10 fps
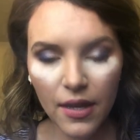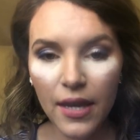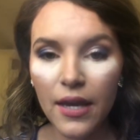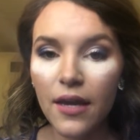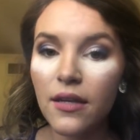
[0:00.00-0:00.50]

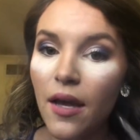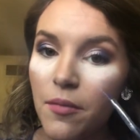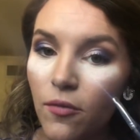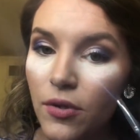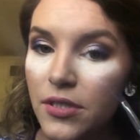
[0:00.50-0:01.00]
And
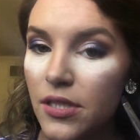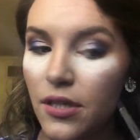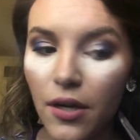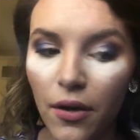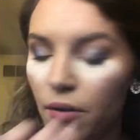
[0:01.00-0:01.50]
I'm going to
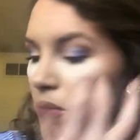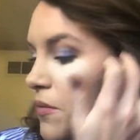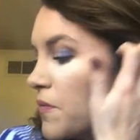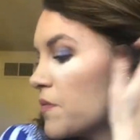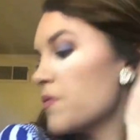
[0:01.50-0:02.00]
go
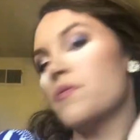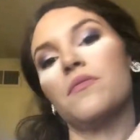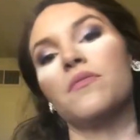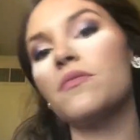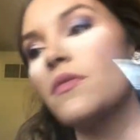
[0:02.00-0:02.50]

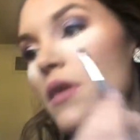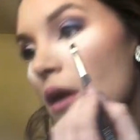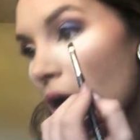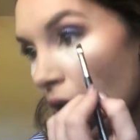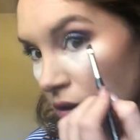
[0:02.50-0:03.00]

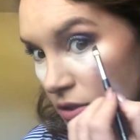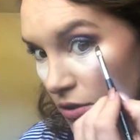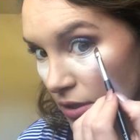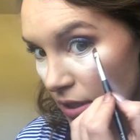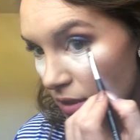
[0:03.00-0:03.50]

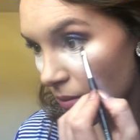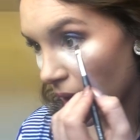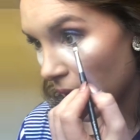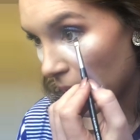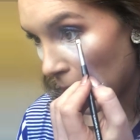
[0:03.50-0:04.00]
underneath
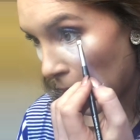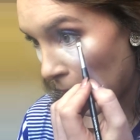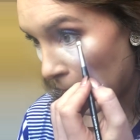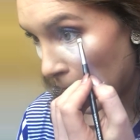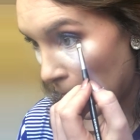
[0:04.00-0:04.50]
my
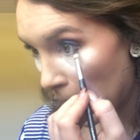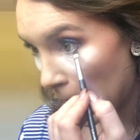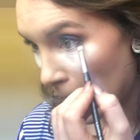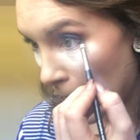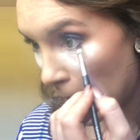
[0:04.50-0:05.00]
eye,
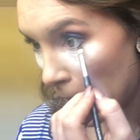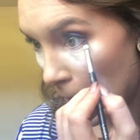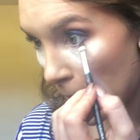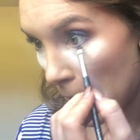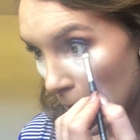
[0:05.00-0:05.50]

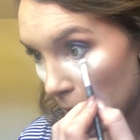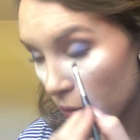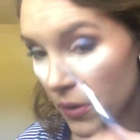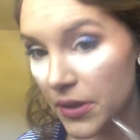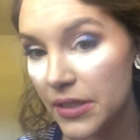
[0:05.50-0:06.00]

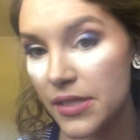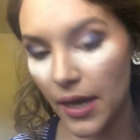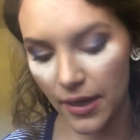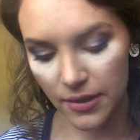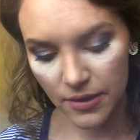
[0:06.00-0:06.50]
really
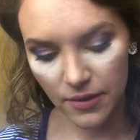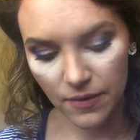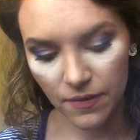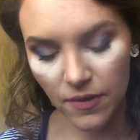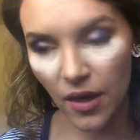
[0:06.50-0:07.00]
tight
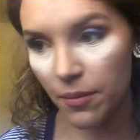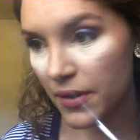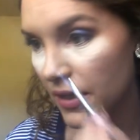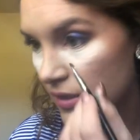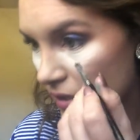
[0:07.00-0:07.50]
up
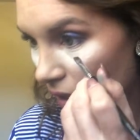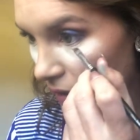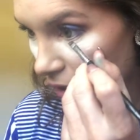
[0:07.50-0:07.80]
against that